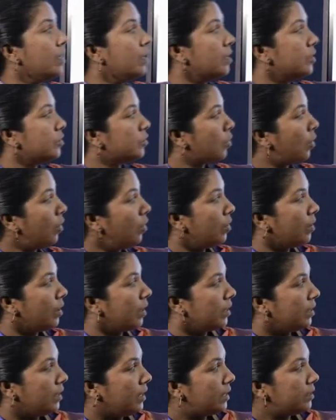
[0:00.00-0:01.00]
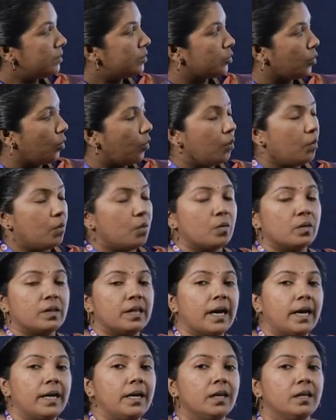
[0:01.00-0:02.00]
So these show
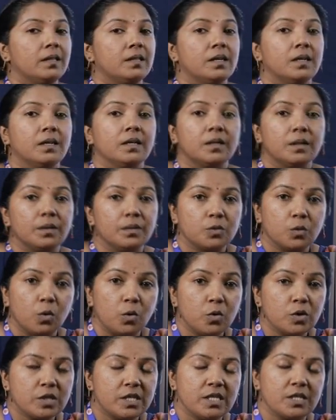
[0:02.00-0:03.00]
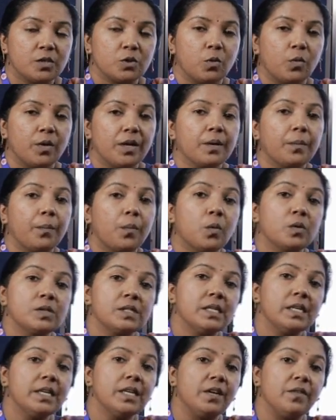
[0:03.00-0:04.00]
that the solution is showing
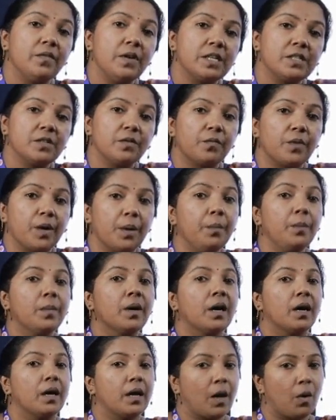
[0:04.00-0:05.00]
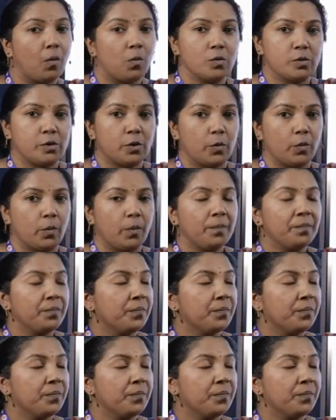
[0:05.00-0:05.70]
positive deviation from Raoult's law.